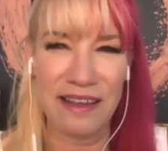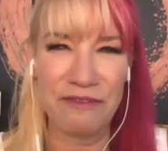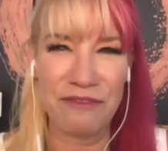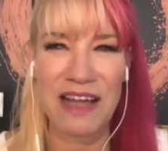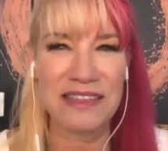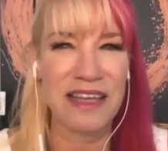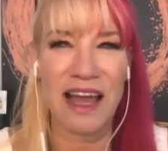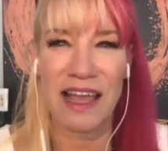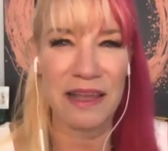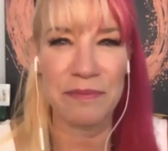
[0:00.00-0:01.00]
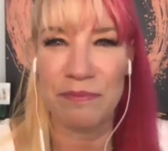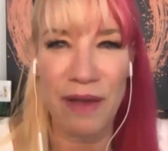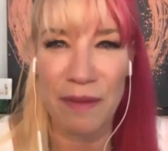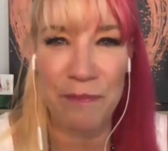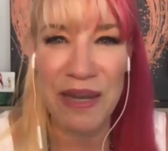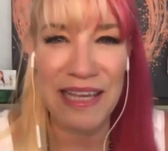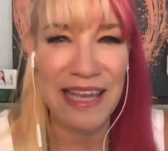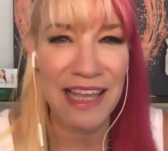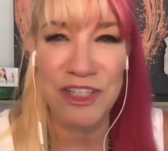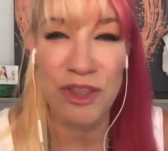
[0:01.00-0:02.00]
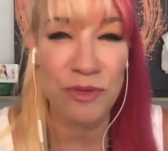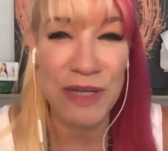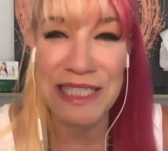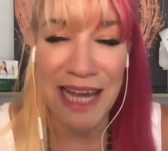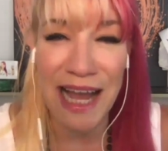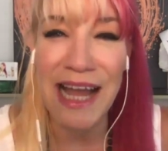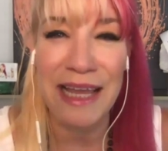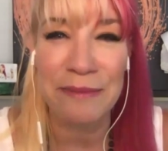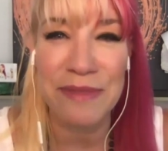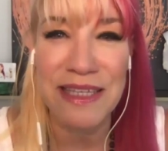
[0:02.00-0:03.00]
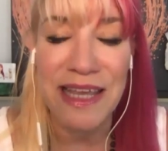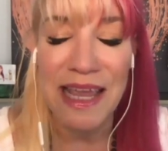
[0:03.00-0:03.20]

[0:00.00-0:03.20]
In fact, I had been engaged 3 times,